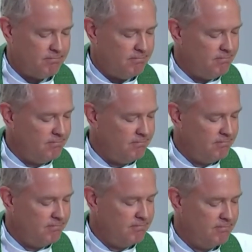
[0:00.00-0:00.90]

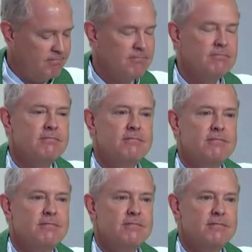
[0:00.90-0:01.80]

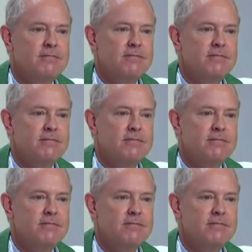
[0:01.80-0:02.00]
(silence)